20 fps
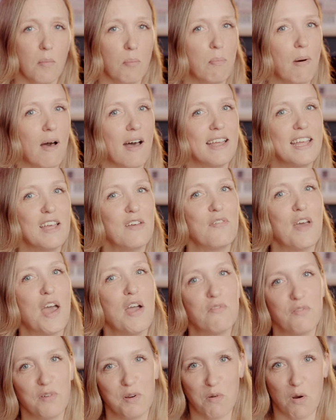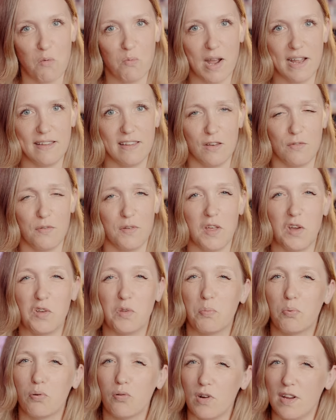But if everyone waited for
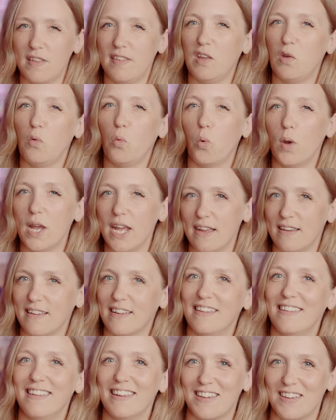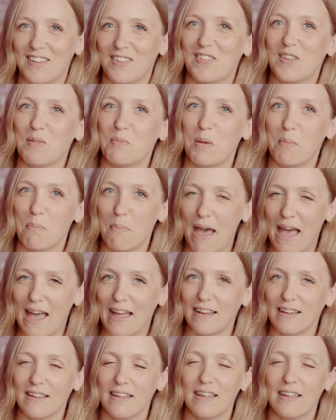those pretty weird conditions to be met,